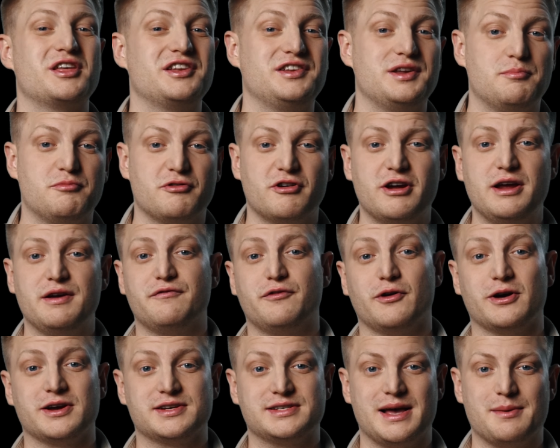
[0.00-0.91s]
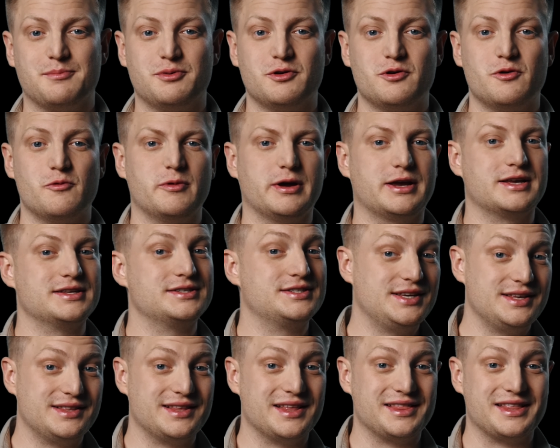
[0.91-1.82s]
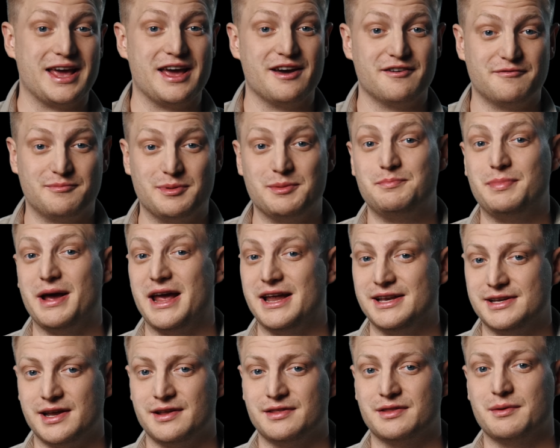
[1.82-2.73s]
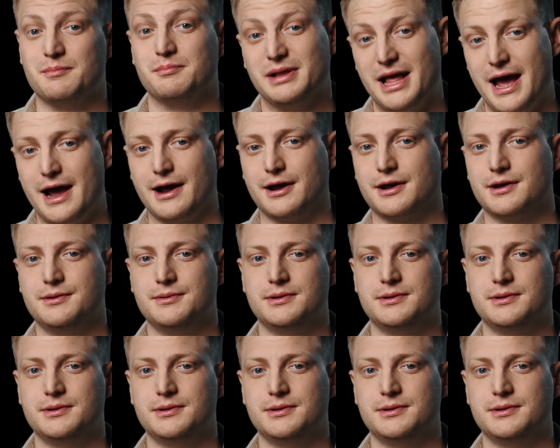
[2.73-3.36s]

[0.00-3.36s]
the debris, for example, we can see that they have been painting them black.